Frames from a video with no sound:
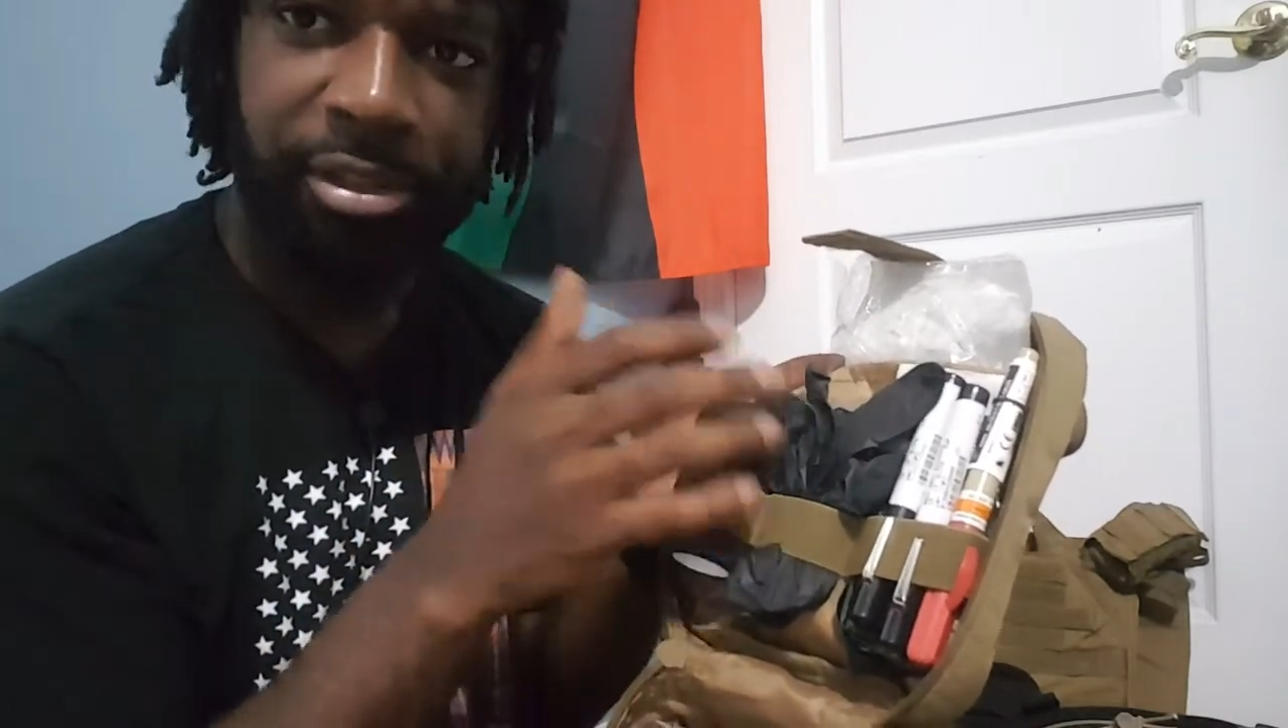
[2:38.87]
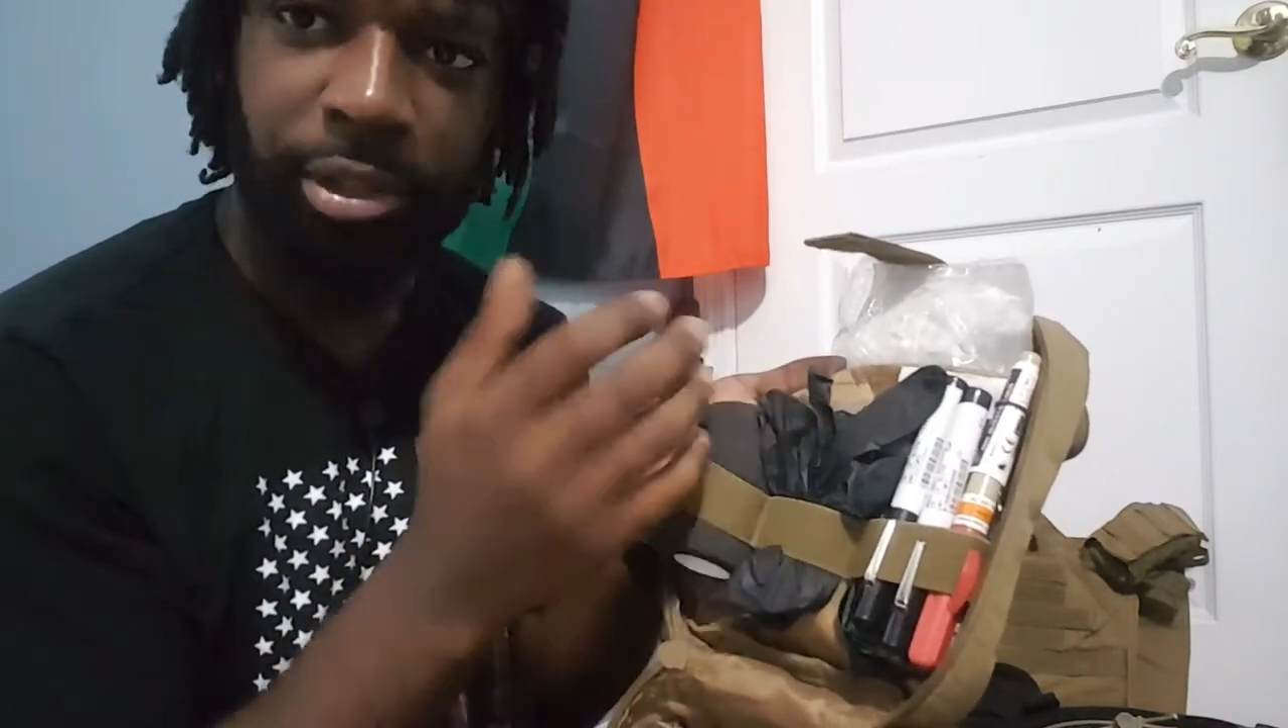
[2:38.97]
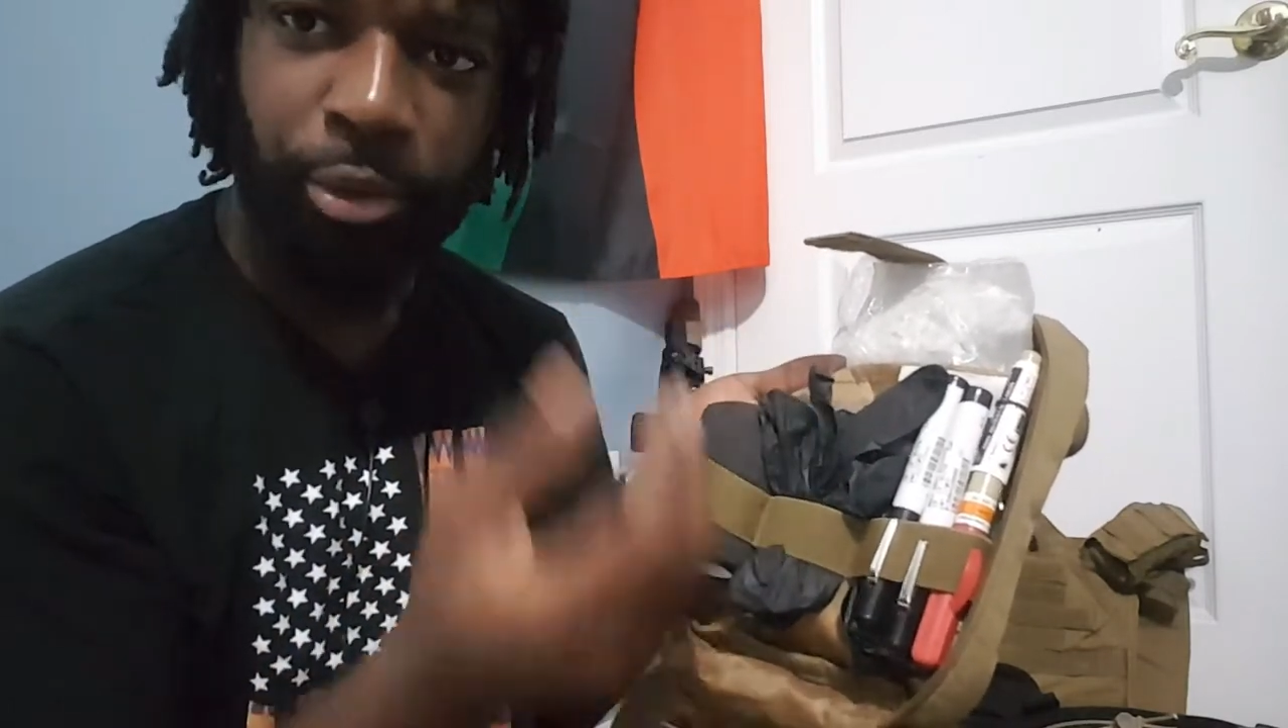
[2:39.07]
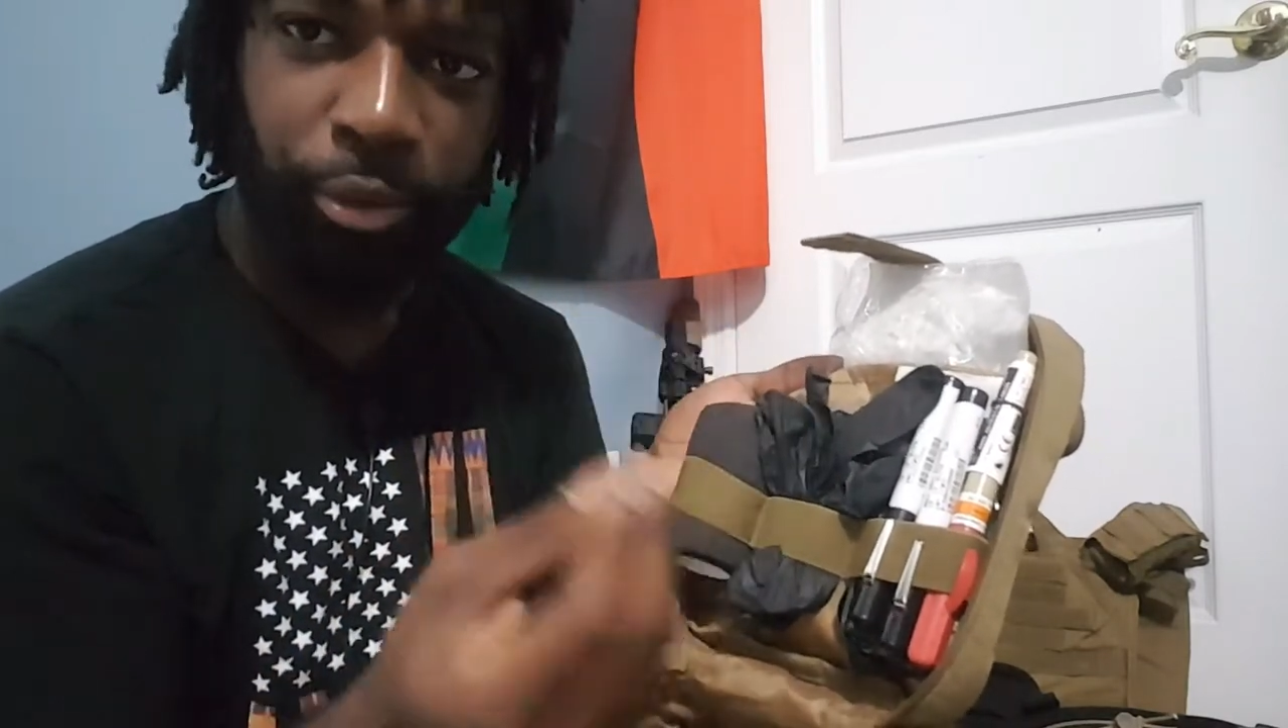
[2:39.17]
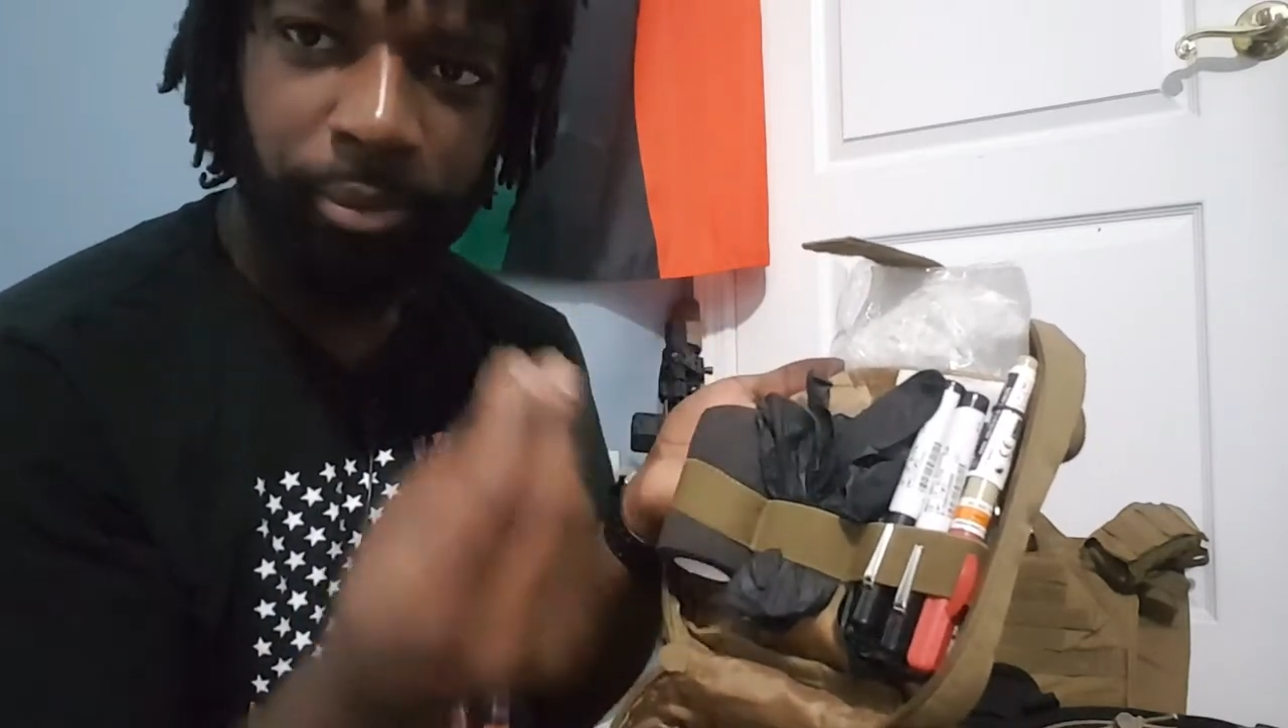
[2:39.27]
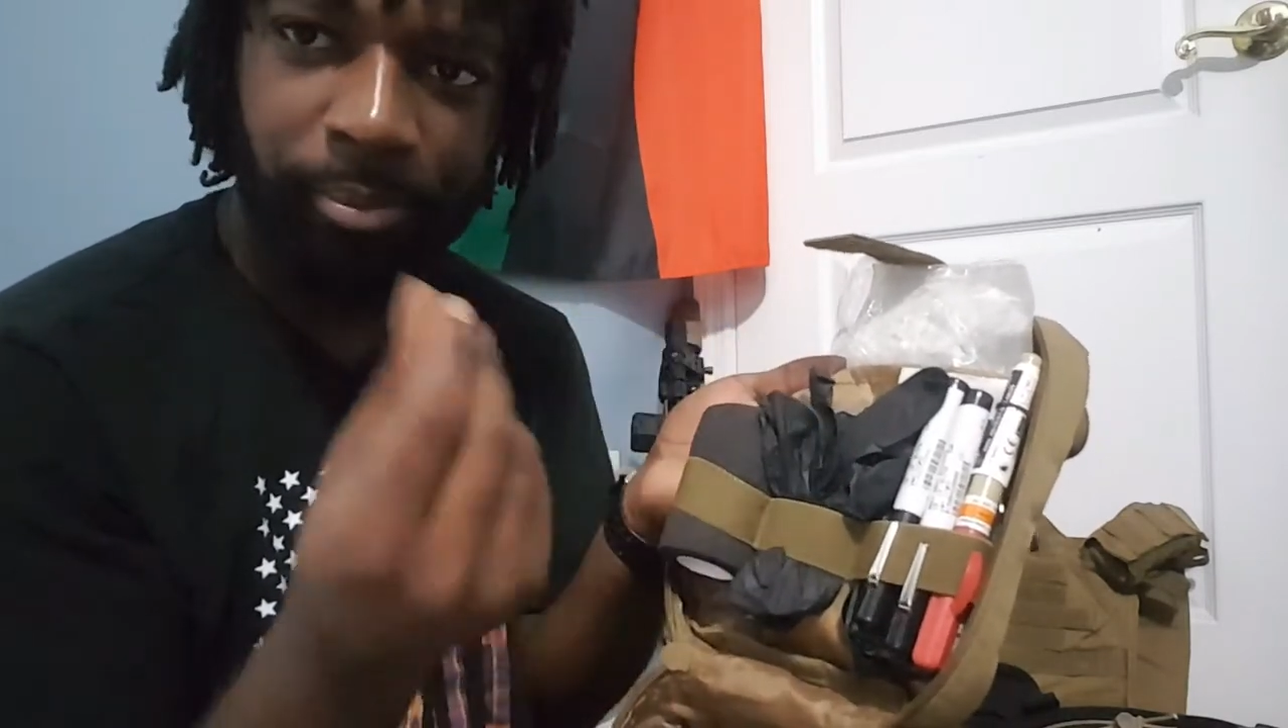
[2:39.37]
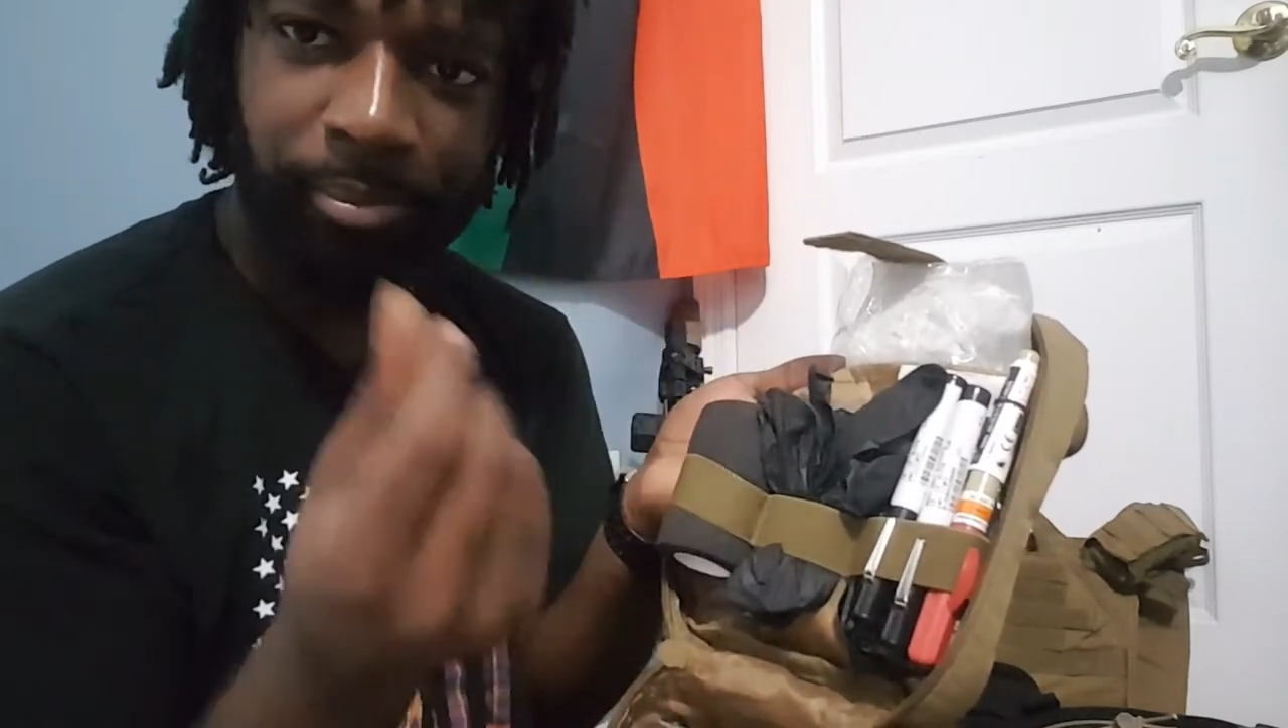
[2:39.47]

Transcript: show